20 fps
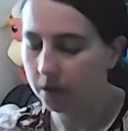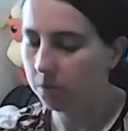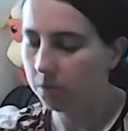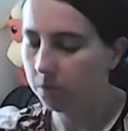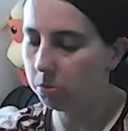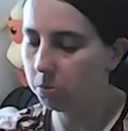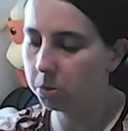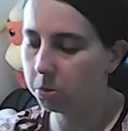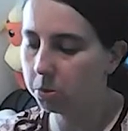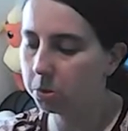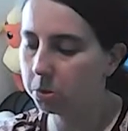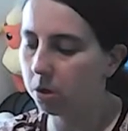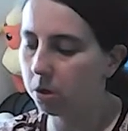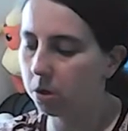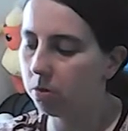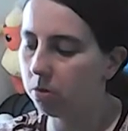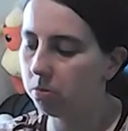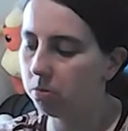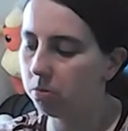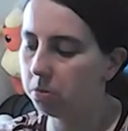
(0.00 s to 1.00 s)
was
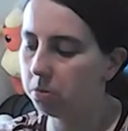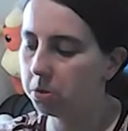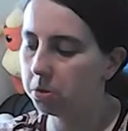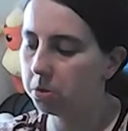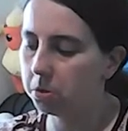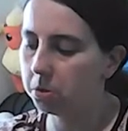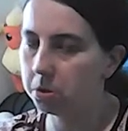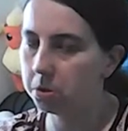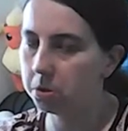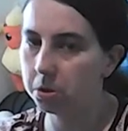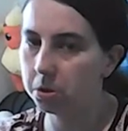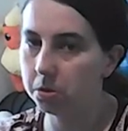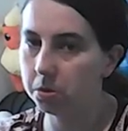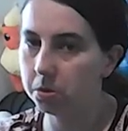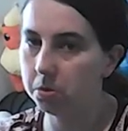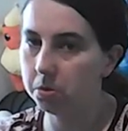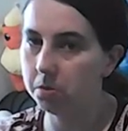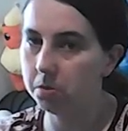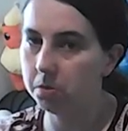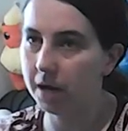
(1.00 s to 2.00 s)
sold
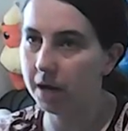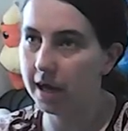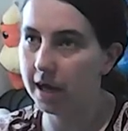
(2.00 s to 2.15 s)
to